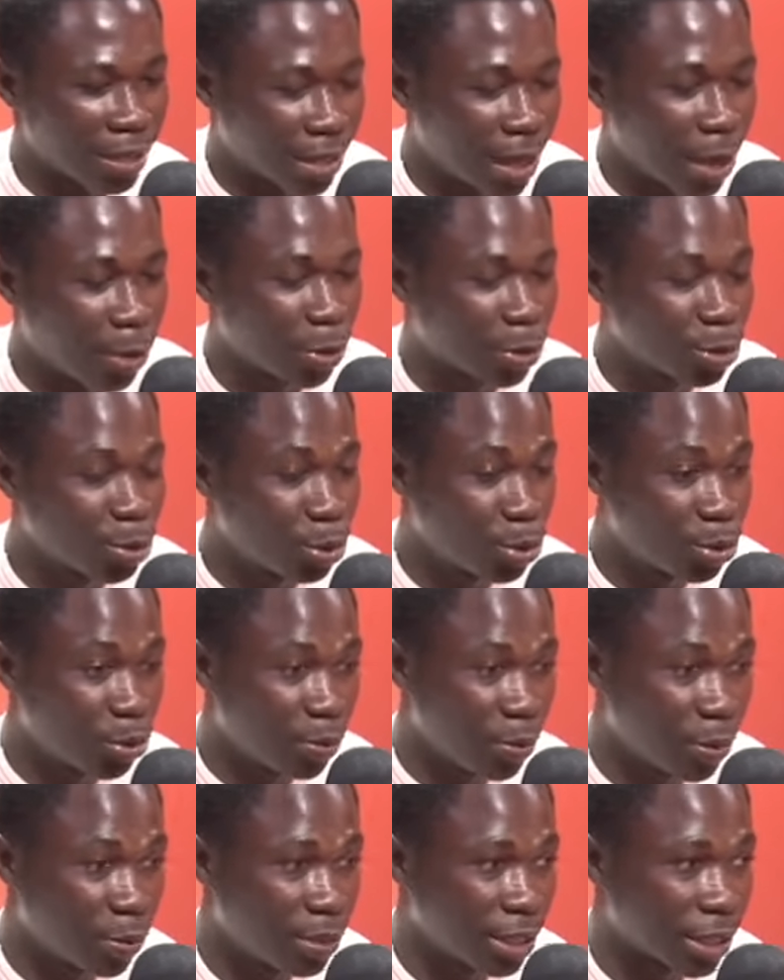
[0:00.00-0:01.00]
Now I want to do
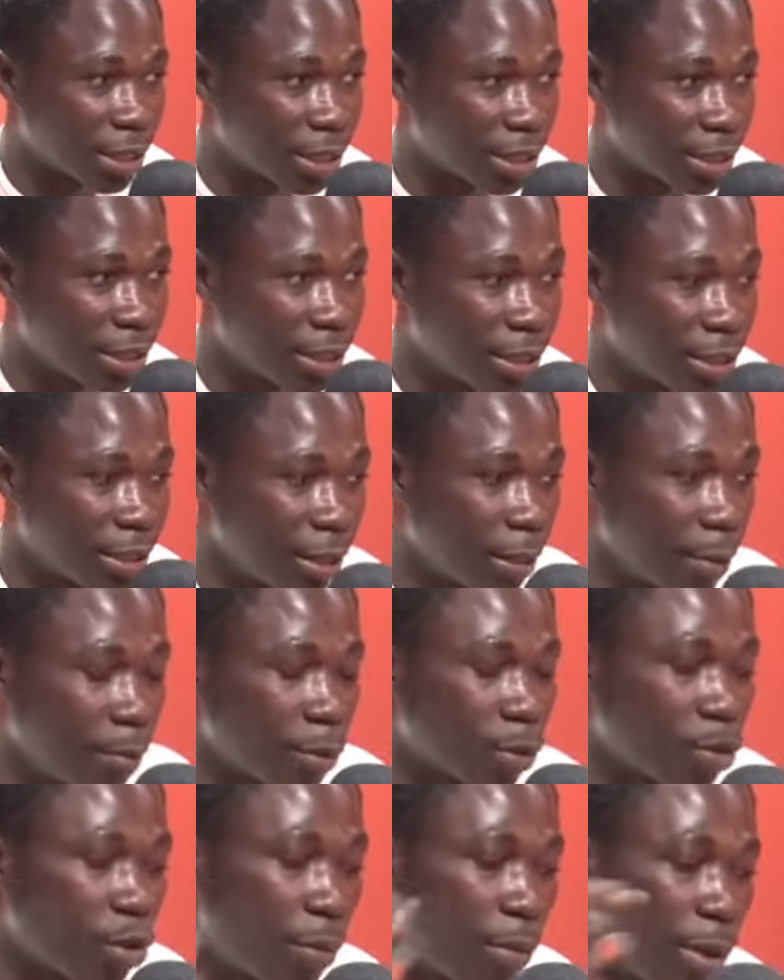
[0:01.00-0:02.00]
music in tea.
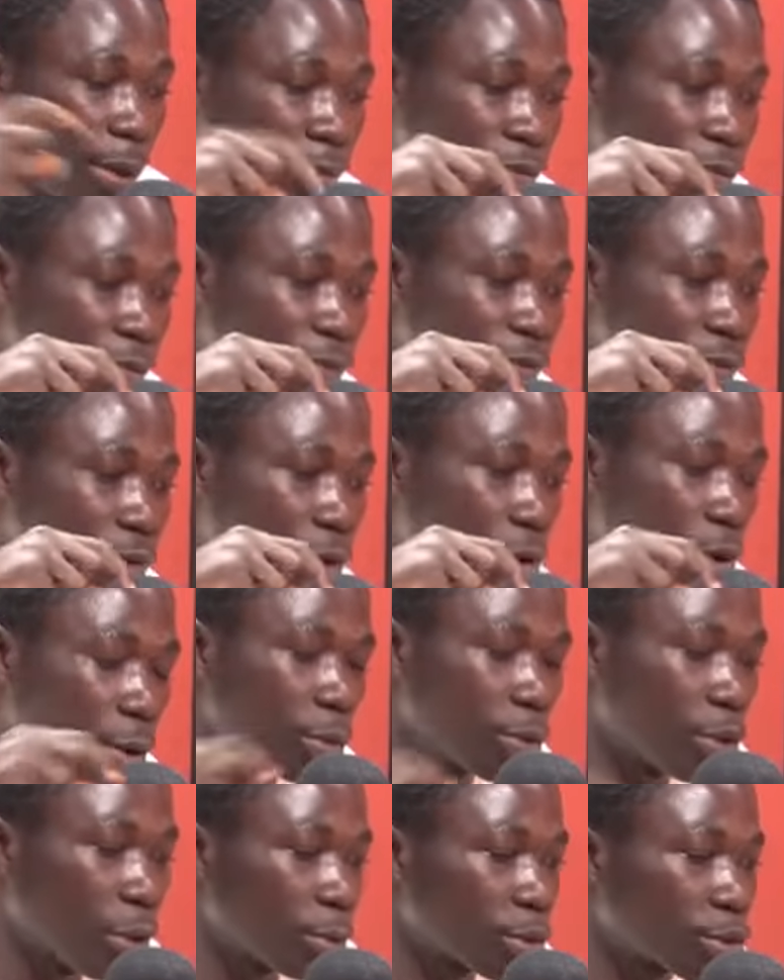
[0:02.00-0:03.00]
Me call baby fufro, or
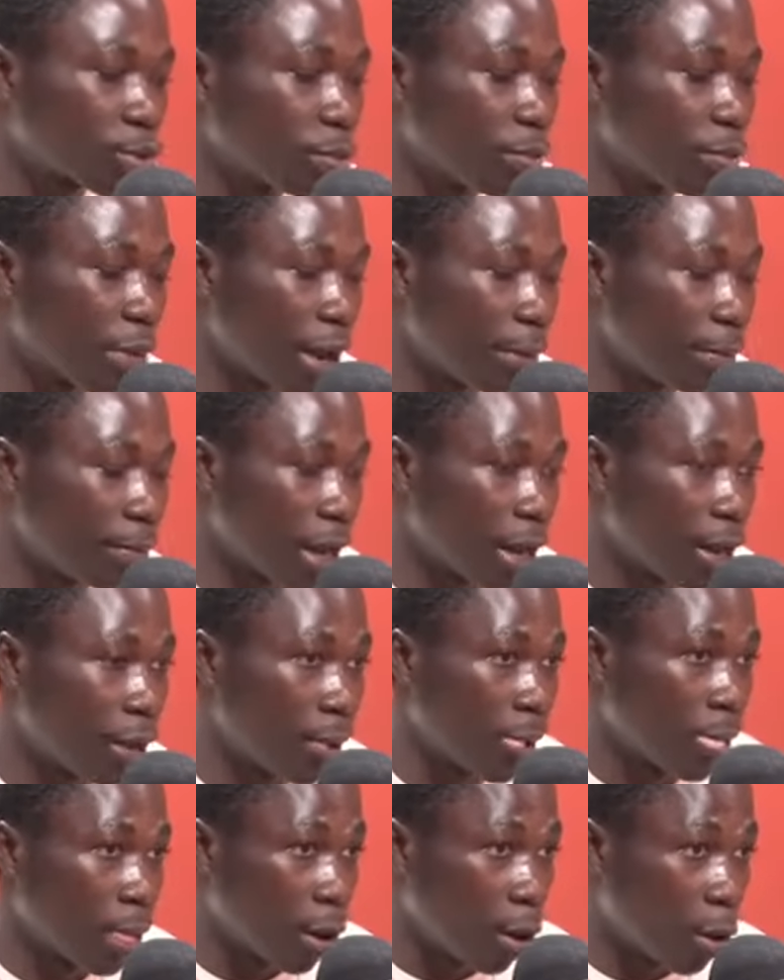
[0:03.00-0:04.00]
mud almost some mamba,
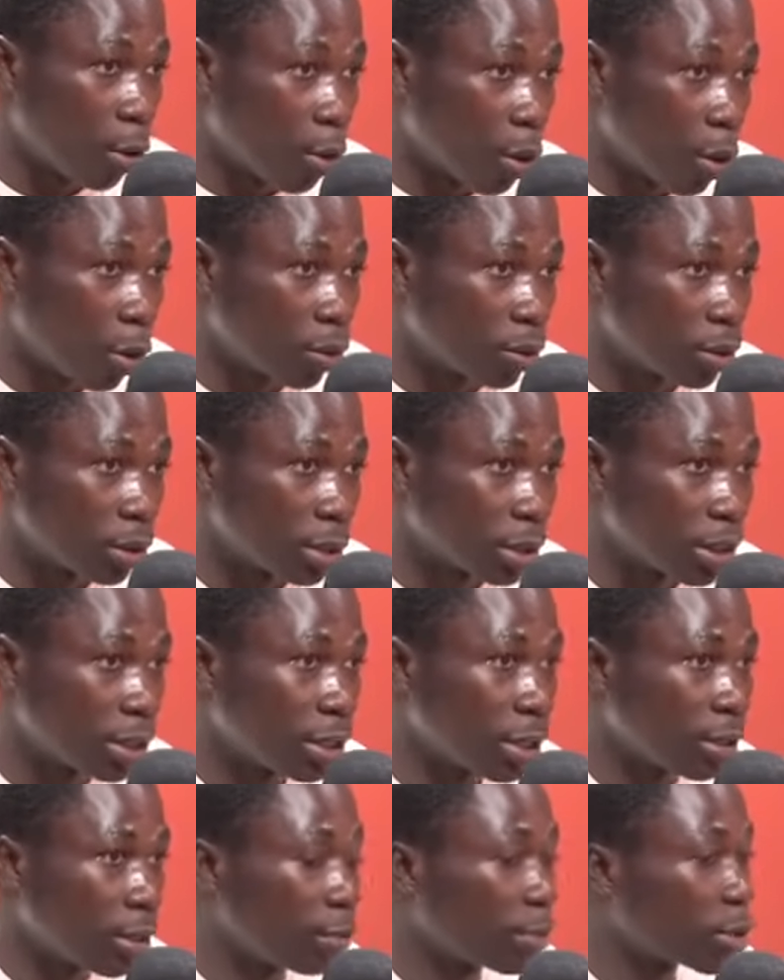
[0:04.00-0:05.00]
or war in
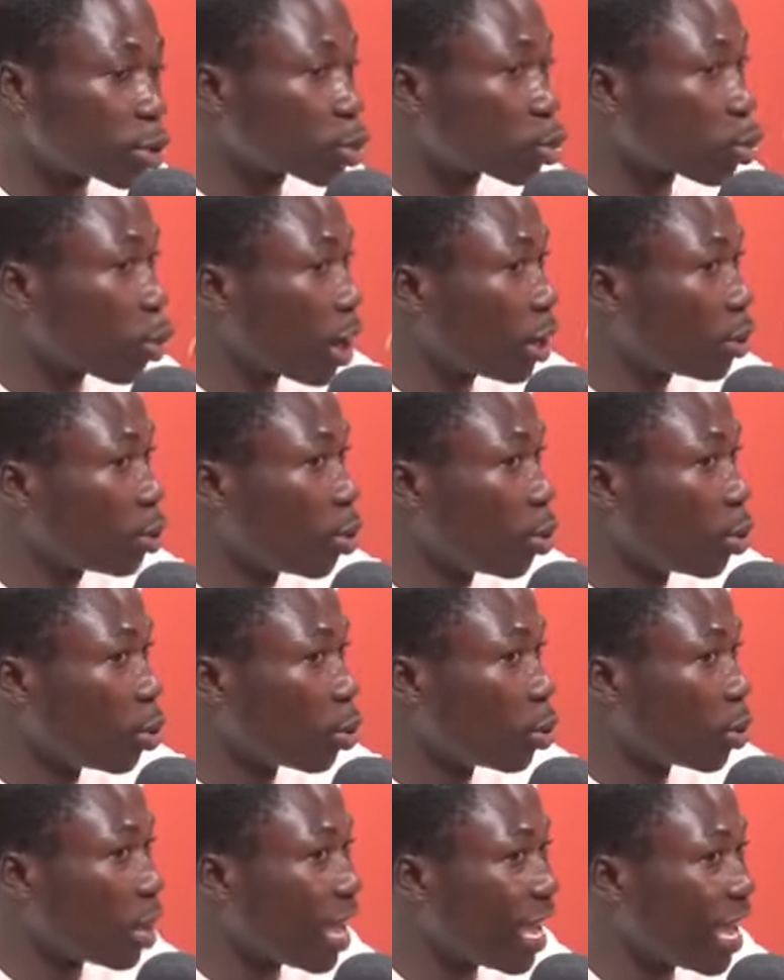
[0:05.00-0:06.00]
tea, me
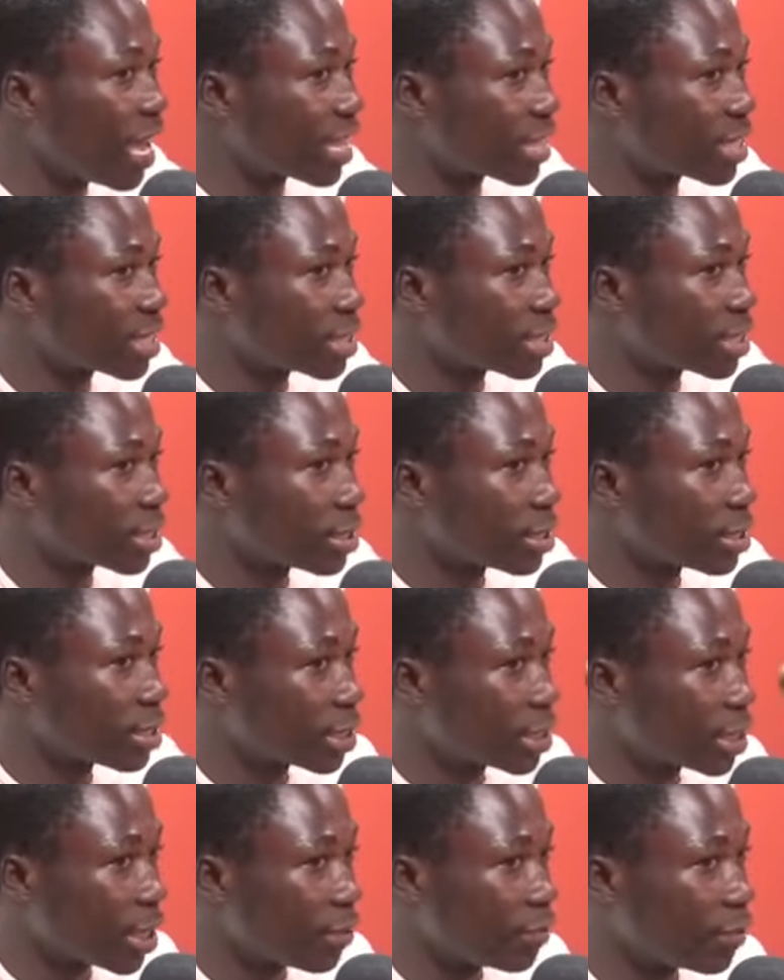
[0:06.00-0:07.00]
swallow X
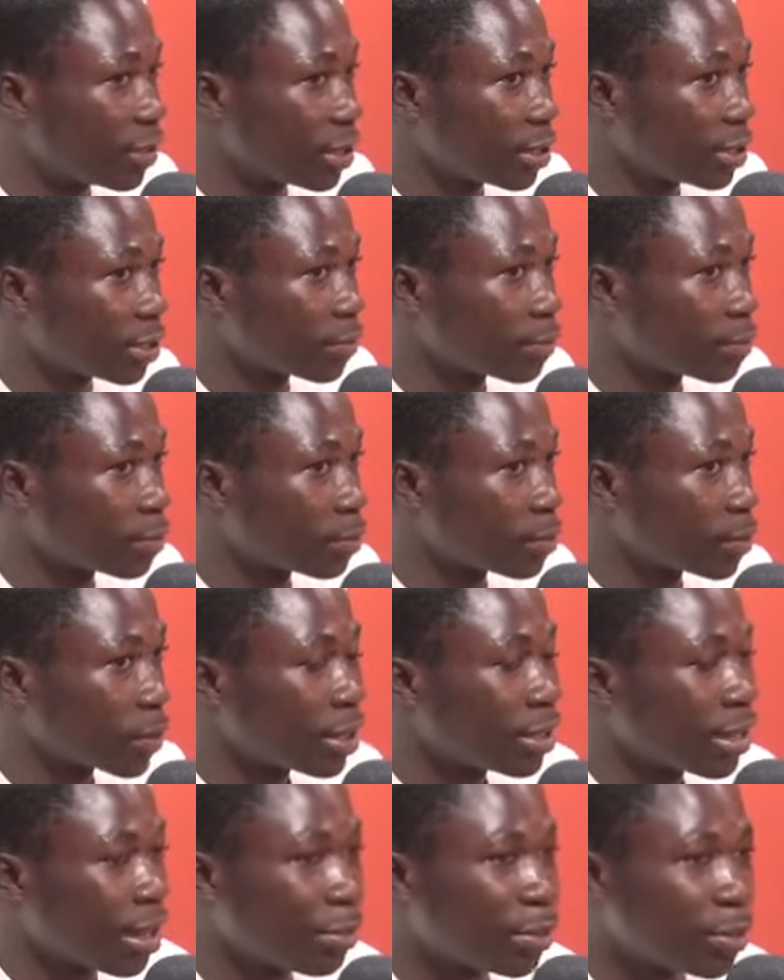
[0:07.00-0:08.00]
7.
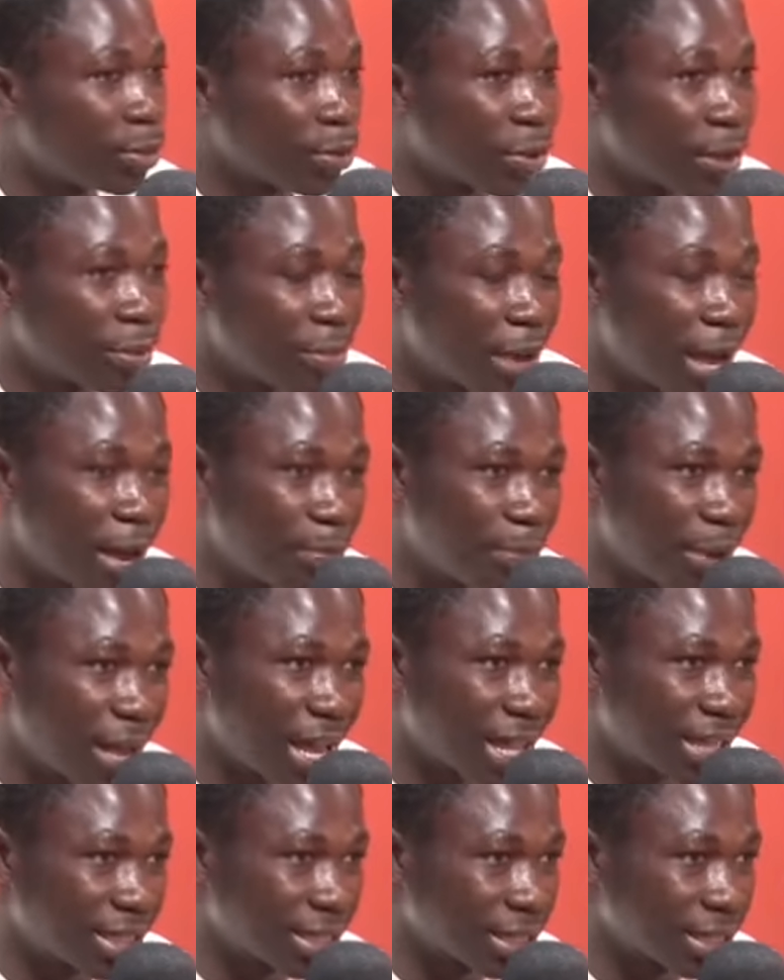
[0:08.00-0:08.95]
Now me win by pad.